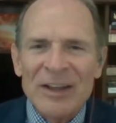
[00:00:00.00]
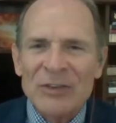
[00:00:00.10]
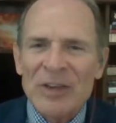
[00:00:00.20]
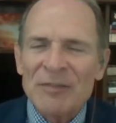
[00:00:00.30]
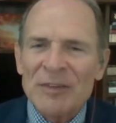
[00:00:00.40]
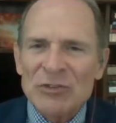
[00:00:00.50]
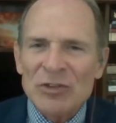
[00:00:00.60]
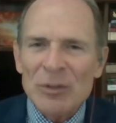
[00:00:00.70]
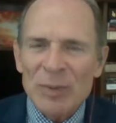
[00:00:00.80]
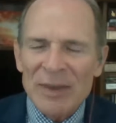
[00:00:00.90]
Instead of a
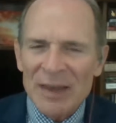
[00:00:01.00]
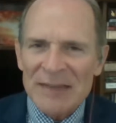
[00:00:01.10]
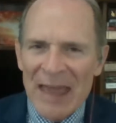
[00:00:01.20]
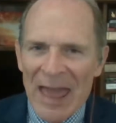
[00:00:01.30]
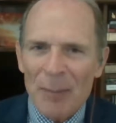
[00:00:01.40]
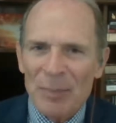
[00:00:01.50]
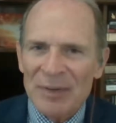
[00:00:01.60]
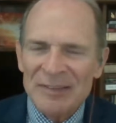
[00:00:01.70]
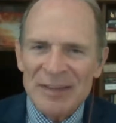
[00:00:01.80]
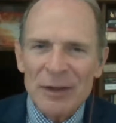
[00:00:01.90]
GPS app
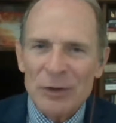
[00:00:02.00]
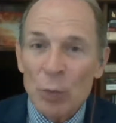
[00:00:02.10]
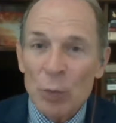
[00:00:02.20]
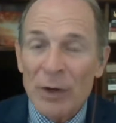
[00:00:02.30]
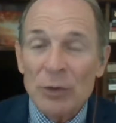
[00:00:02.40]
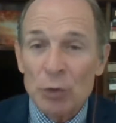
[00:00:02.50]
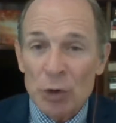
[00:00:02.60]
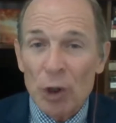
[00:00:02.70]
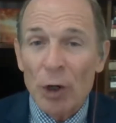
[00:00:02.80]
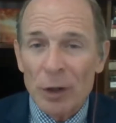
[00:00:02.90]
telling you where to
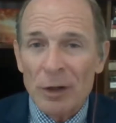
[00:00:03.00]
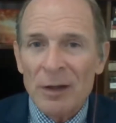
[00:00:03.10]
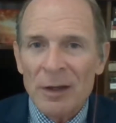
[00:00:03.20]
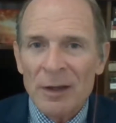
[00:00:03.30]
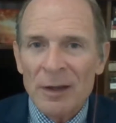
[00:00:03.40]
turn,